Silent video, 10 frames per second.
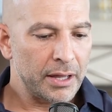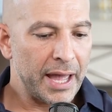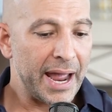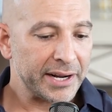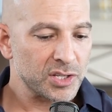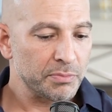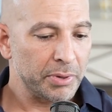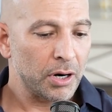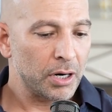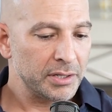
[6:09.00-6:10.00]
Hex
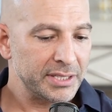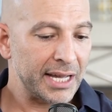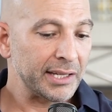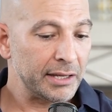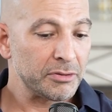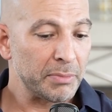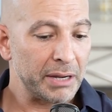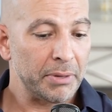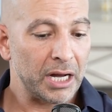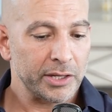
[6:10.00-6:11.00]
bar deadlift
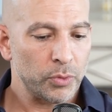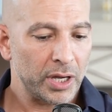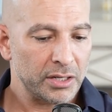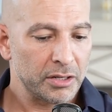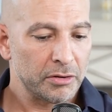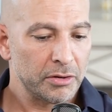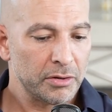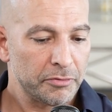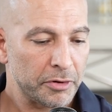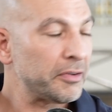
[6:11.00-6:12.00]
my body weight
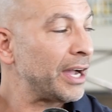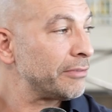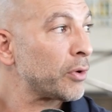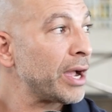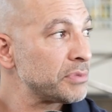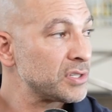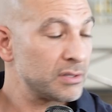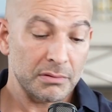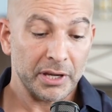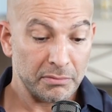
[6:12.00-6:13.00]
for 5
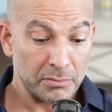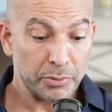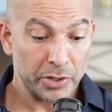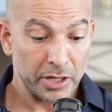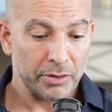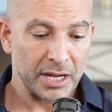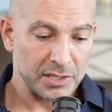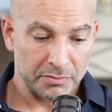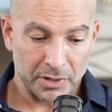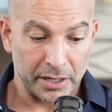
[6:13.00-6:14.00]
reps. Again, pretty
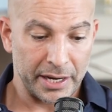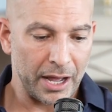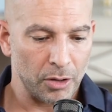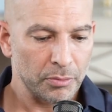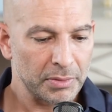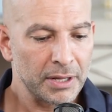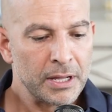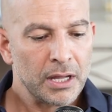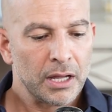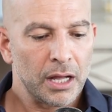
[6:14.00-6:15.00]
aggressive, not now.
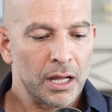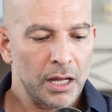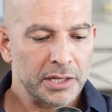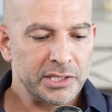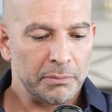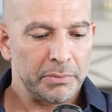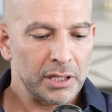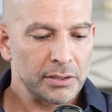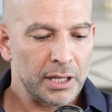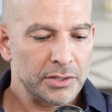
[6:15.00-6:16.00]
A
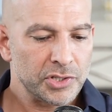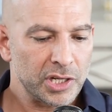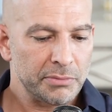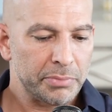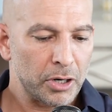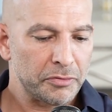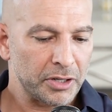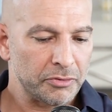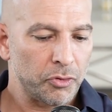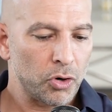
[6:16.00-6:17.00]
dumbbell lunge in
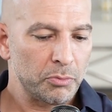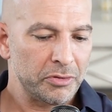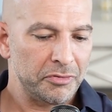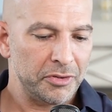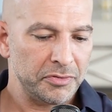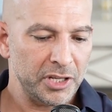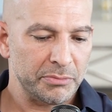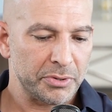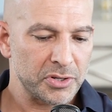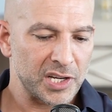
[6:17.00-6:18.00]
perfect form with
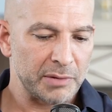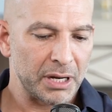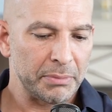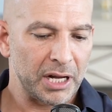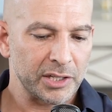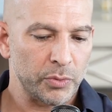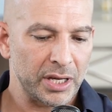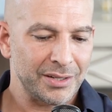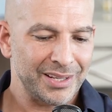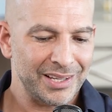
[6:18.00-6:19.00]
15% of my body
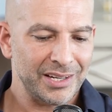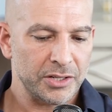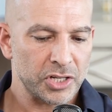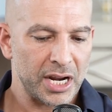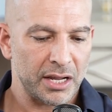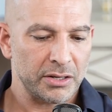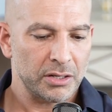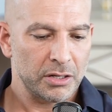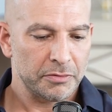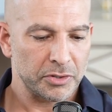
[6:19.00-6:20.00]
weight in each
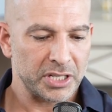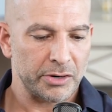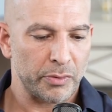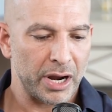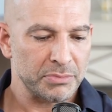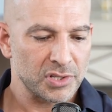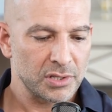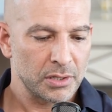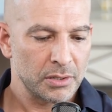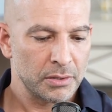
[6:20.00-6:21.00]
hand for 10 reps.